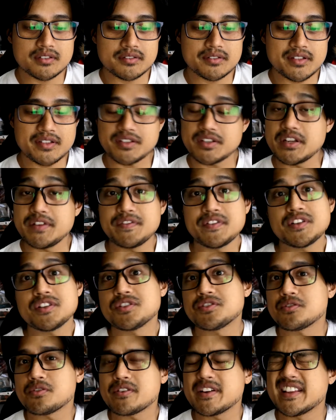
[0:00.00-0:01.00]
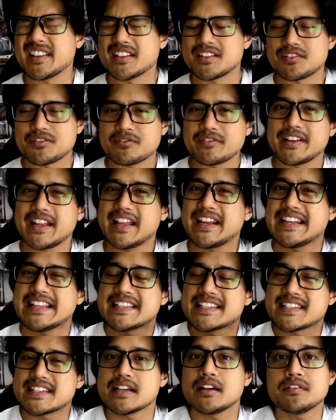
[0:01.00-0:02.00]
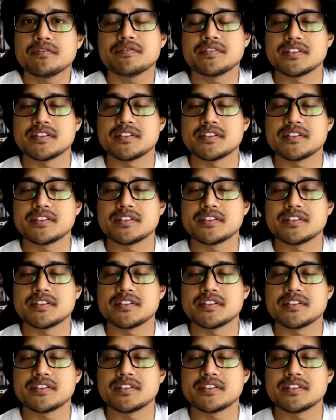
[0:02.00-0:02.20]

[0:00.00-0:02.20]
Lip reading: there's even the storyline itself